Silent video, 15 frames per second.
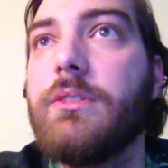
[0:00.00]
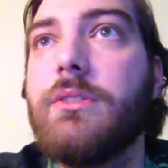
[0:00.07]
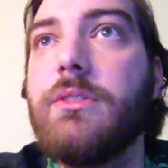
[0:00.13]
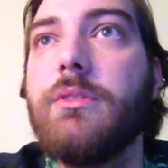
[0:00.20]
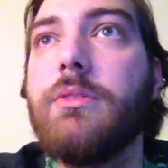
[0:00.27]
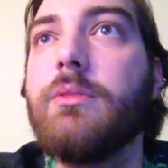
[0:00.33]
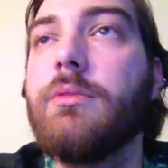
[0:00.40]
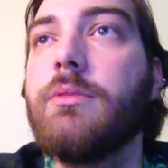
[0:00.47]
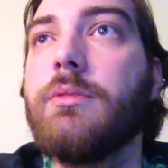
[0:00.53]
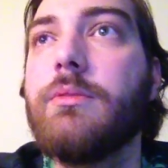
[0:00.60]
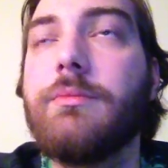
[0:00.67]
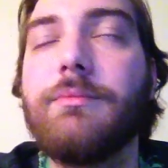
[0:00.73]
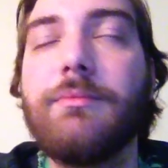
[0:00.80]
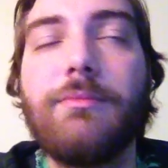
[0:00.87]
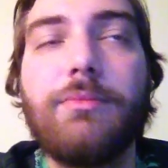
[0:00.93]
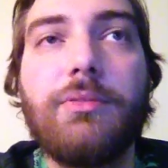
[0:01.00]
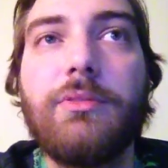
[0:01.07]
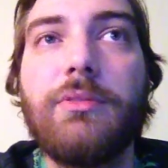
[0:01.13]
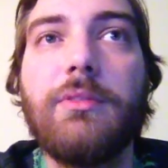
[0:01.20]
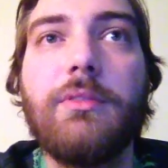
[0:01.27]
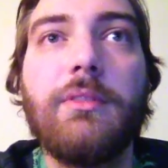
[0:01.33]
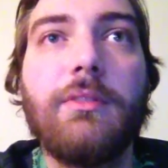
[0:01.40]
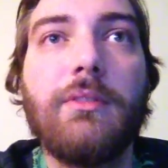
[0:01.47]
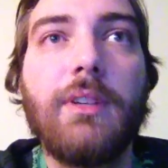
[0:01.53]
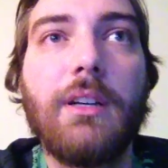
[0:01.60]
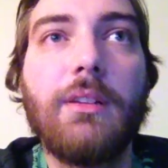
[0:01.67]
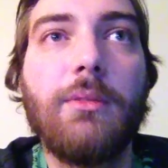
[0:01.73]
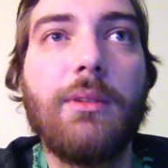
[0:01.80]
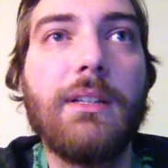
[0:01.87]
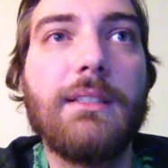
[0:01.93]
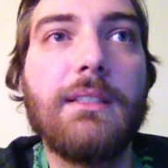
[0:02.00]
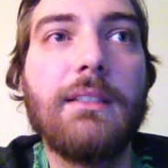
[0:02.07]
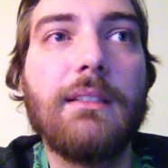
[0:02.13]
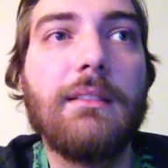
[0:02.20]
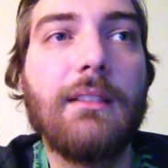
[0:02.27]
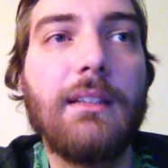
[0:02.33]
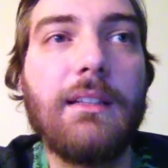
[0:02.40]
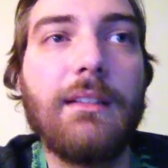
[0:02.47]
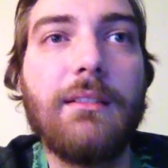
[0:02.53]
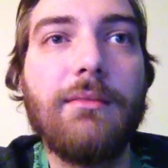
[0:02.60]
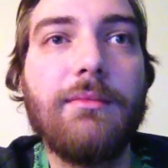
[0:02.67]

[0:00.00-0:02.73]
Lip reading: do, what is it, like,